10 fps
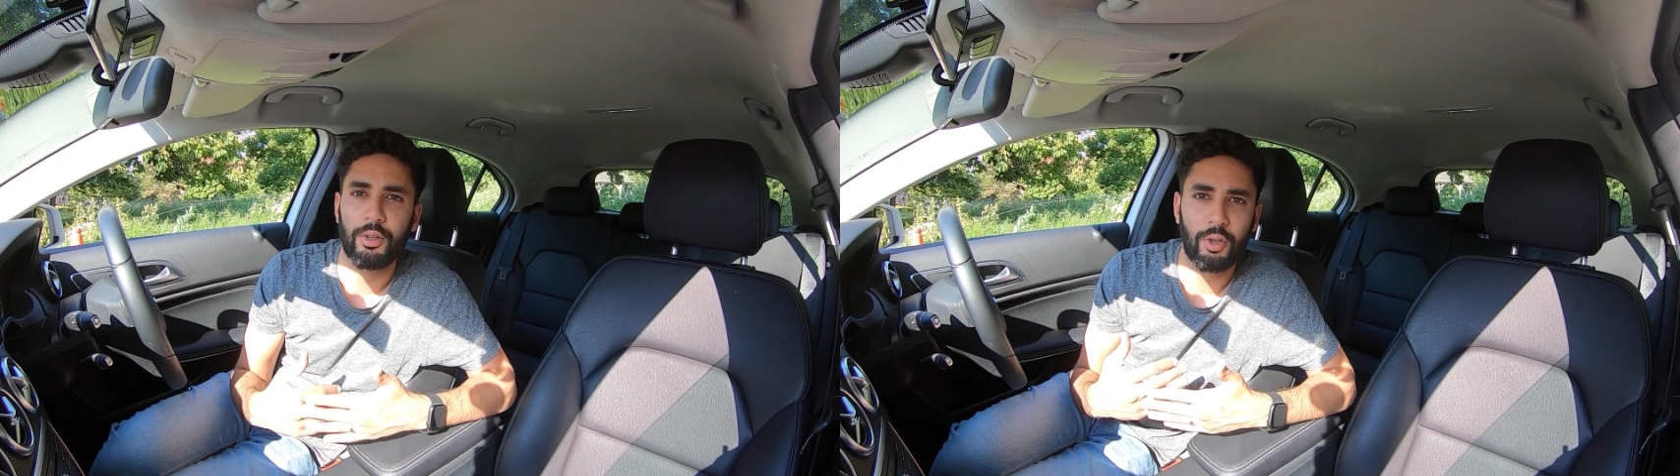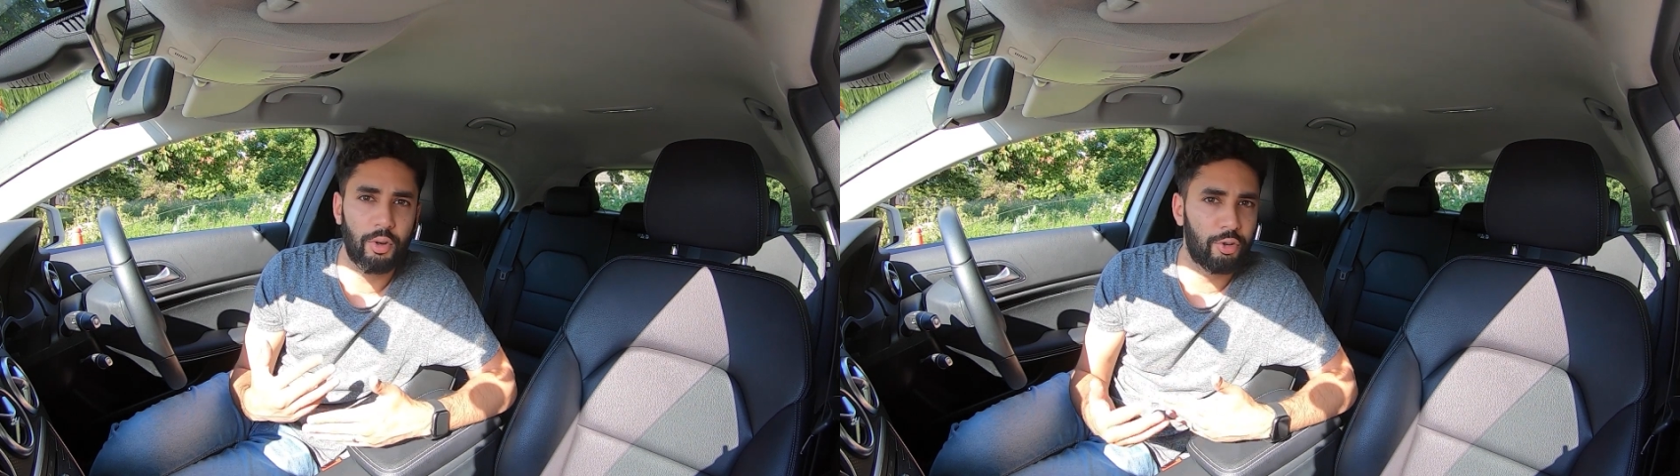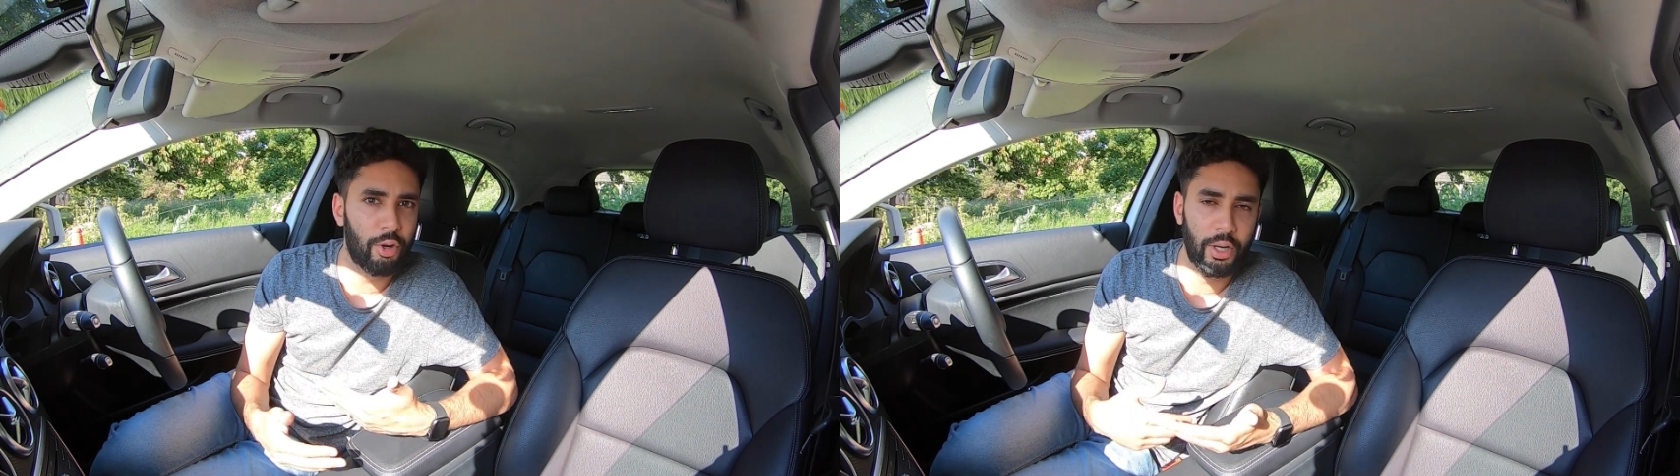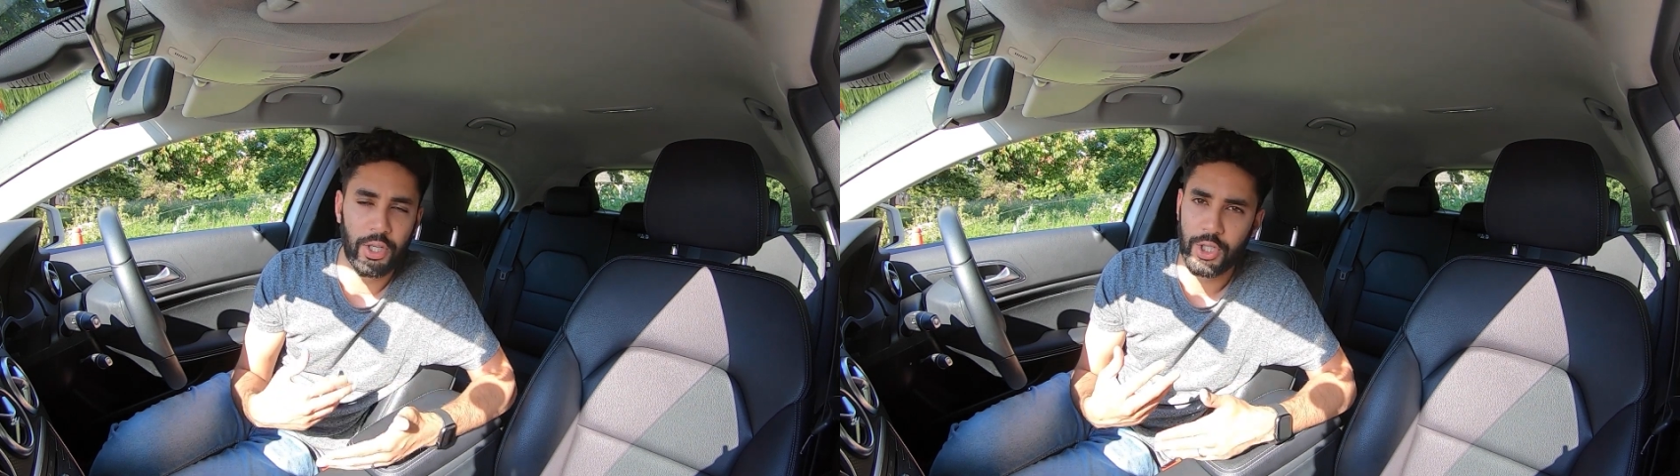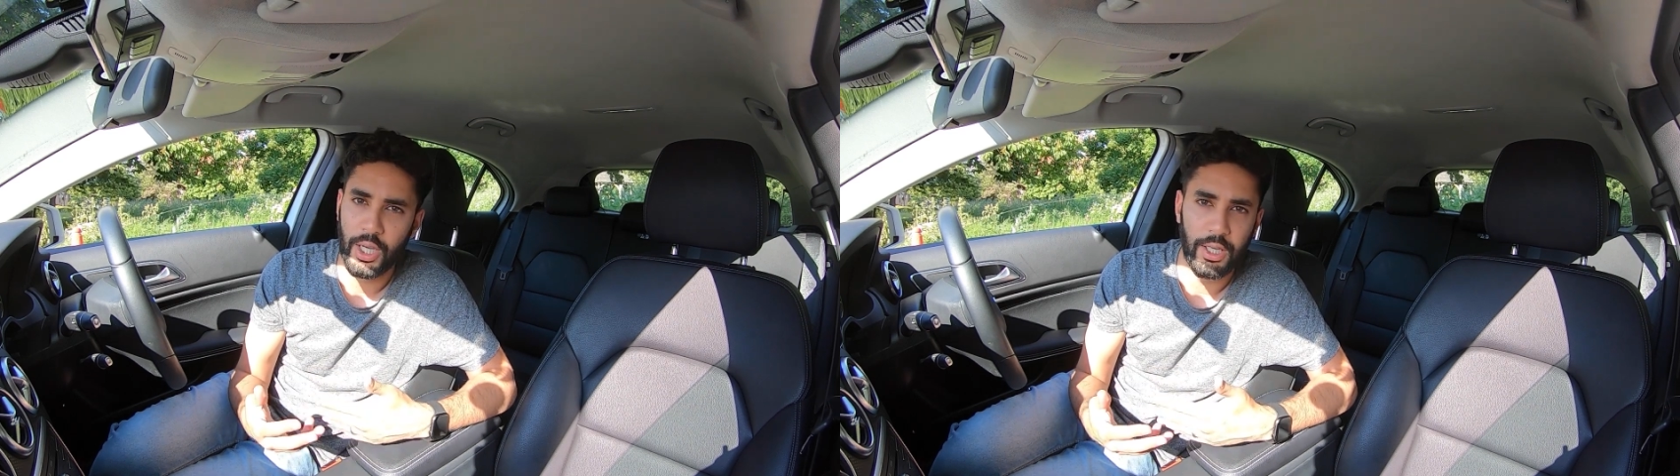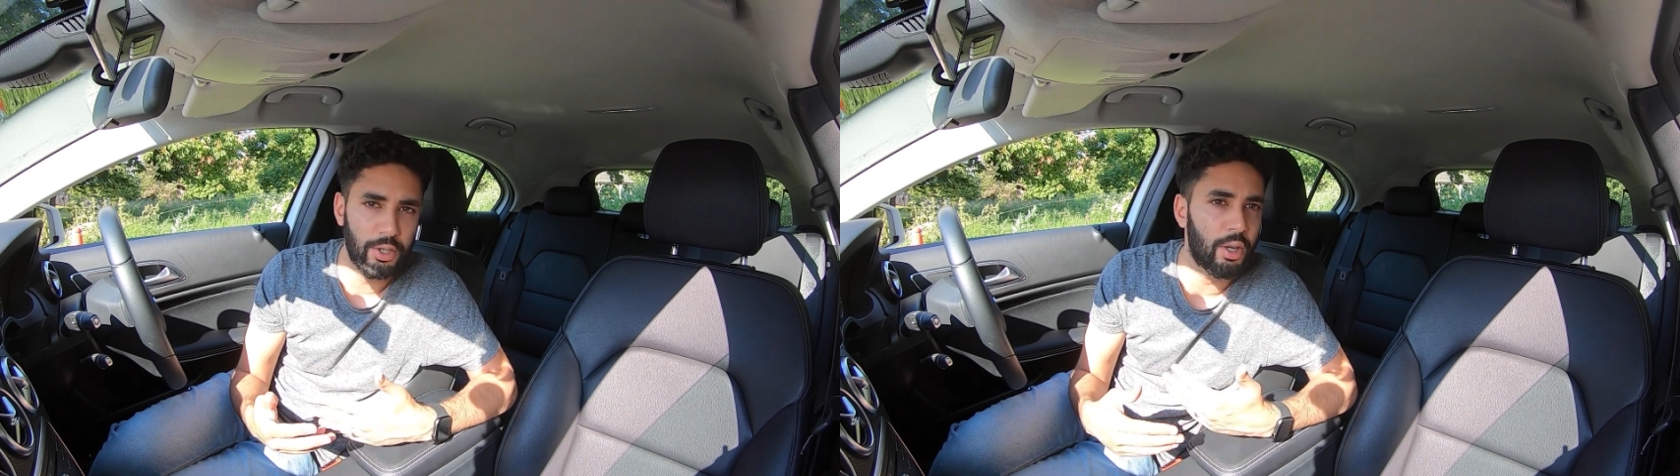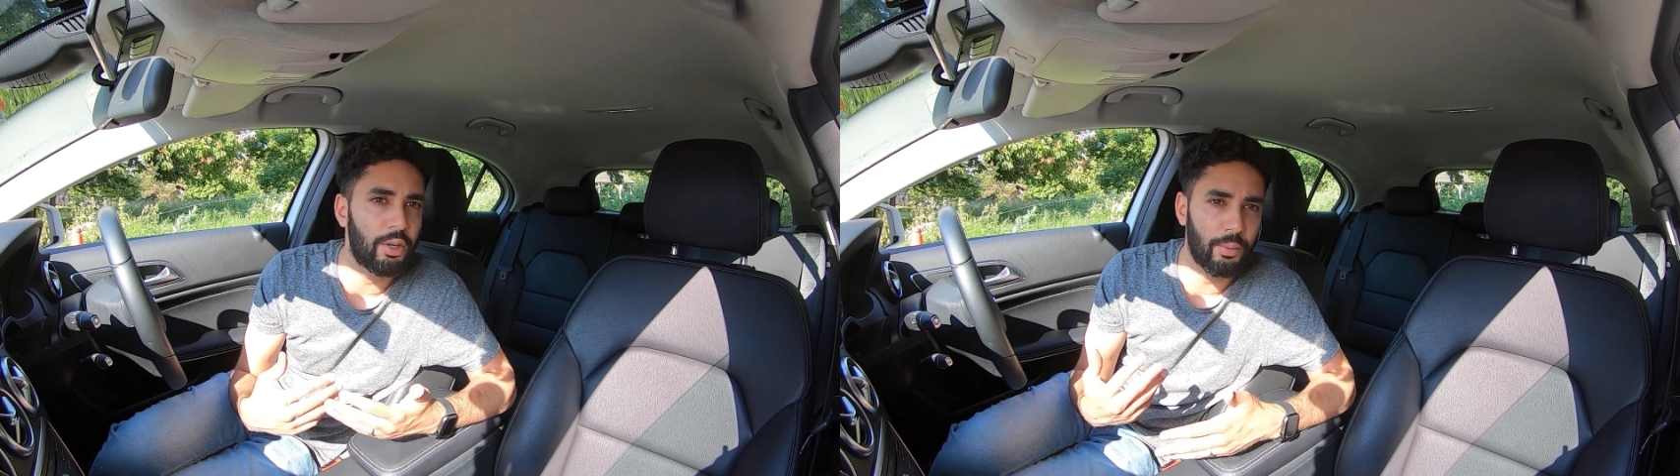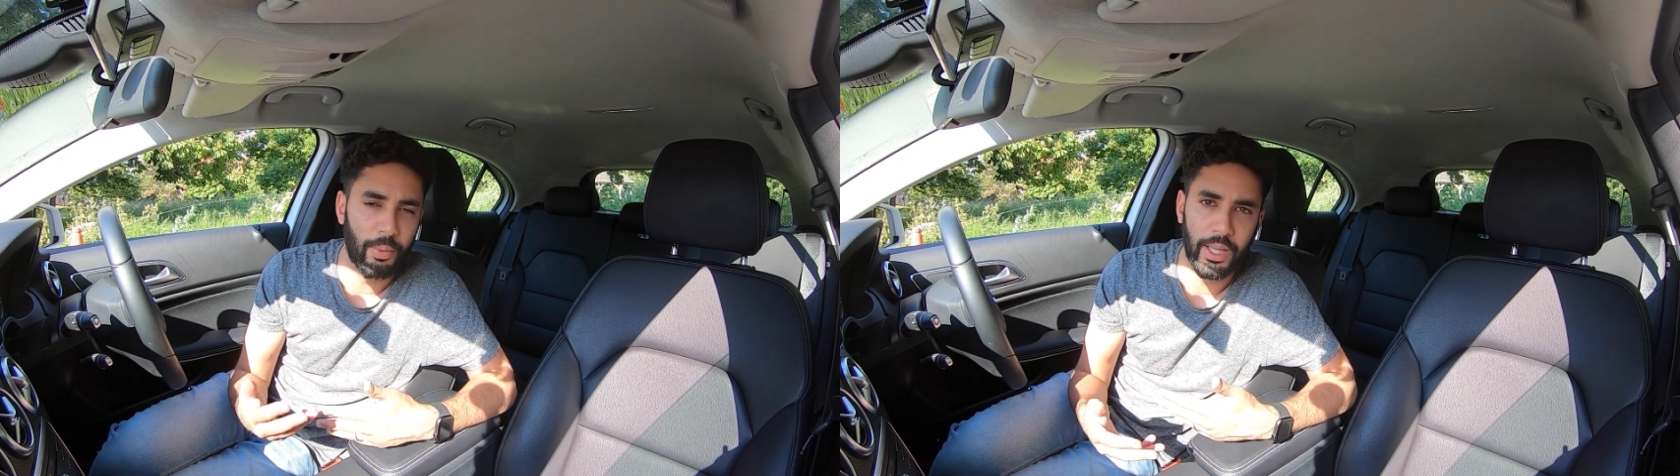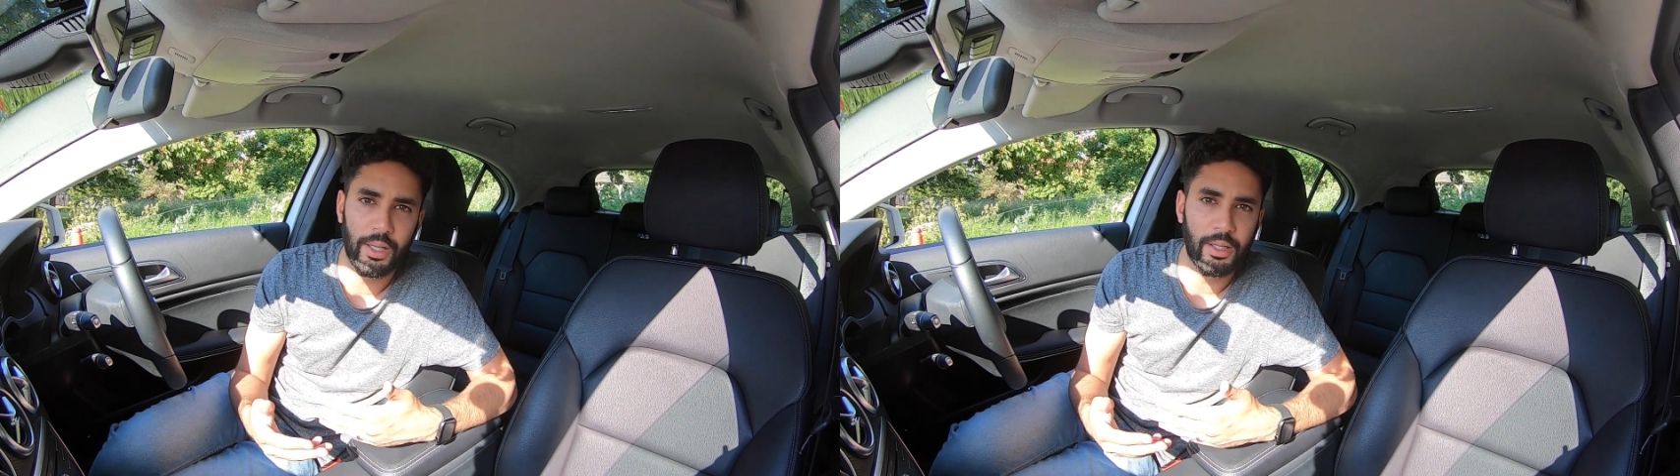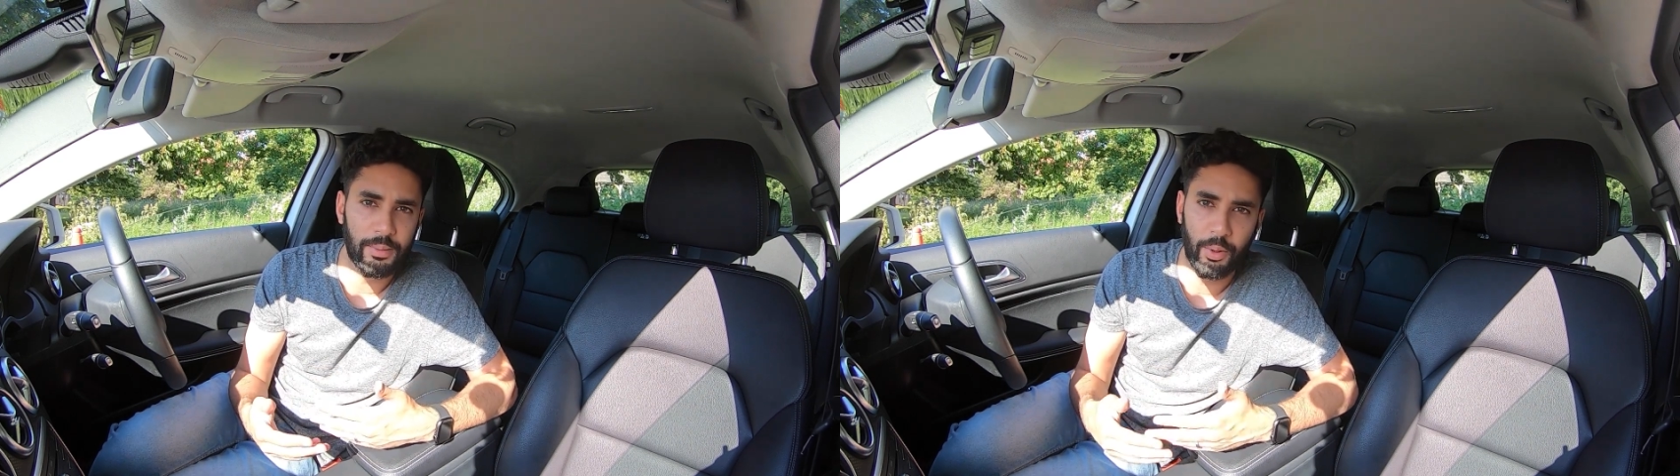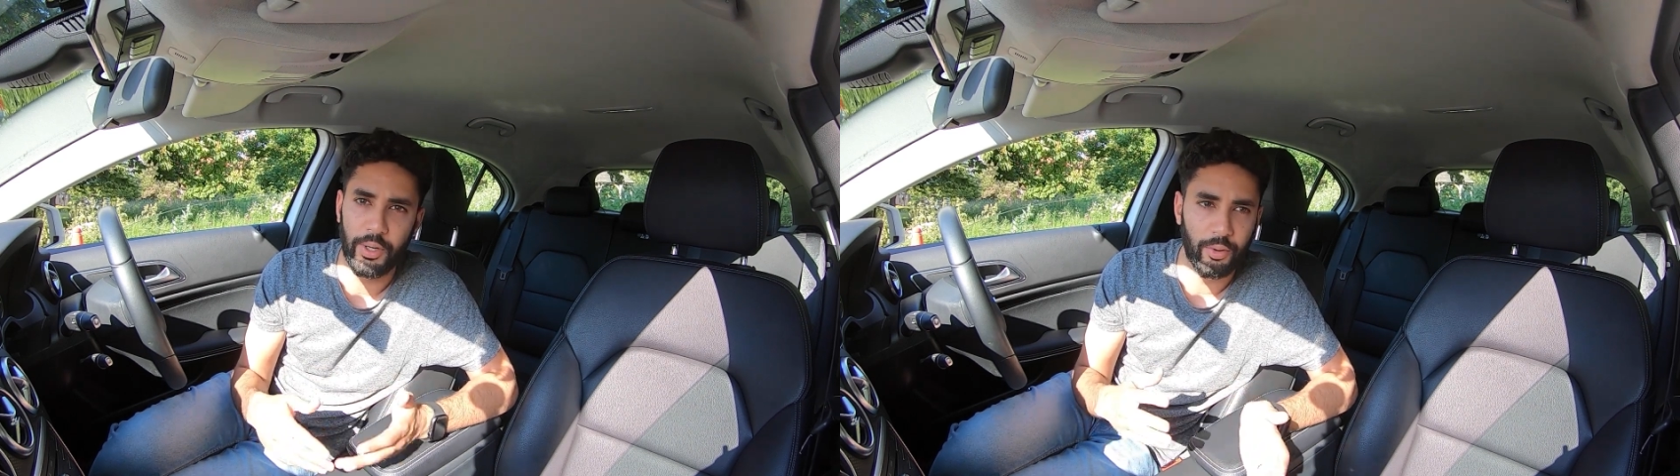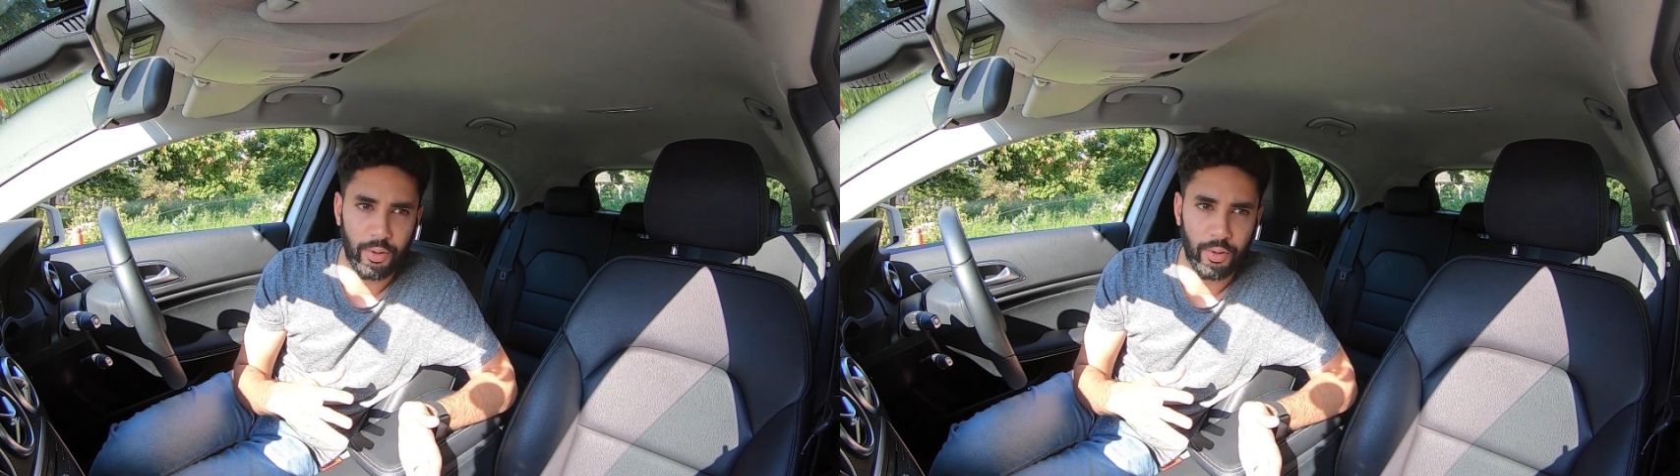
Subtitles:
Don't try to change your mind at this point,